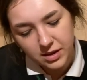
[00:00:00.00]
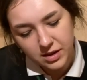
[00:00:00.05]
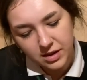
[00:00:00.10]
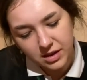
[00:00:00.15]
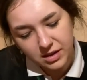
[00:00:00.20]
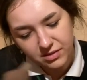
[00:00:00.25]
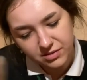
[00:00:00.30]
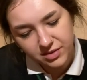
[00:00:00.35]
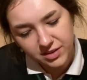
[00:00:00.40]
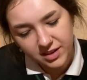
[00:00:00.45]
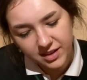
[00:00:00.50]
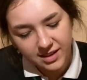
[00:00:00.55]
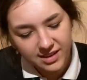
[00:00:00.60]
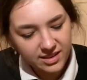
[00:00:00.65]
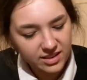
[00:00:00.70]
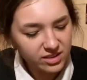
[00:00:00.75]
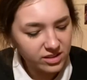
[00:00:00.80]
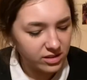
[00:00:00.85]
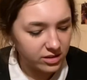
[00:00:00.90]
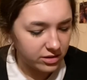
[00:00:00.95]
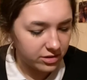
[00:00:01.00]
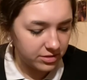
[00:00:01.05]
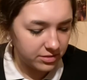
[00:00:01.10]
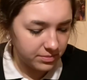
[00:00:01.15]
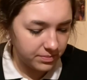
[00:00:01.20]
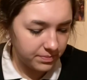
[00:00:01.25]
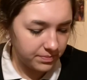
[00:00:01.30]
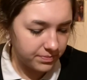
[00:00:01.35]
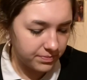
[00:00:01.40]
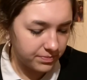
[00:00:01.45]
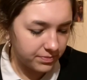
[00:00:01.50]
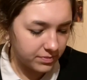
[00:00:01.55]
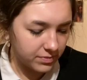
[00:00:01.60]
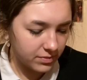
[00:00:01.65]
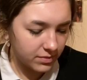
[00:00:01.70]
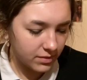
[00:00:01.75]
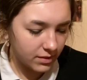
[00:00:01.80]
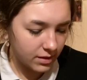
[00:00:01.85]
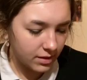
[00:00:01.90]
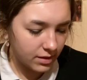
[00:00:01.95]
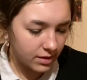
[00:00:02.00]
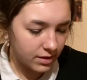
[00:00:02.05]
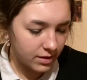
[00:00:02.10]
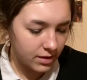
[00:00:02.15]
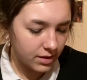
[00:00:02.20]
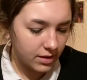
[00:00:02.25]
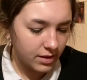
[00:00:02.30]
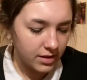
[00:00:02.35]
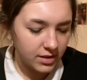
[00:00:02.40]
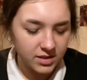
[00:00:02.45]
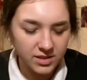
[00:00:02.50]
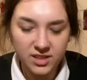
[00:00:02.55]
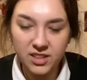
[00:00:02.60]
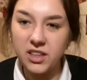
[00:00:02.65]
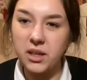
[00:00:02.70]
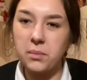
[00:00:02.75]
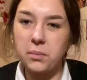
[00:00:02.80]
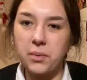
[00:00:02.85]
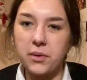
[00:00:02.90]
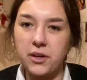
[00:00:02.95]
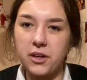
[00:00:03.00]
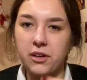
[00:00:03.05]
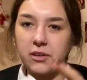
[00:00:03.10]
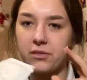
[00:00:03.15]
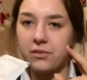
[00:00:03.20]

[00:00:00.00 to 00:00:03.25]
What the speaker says: avocado, shea butter.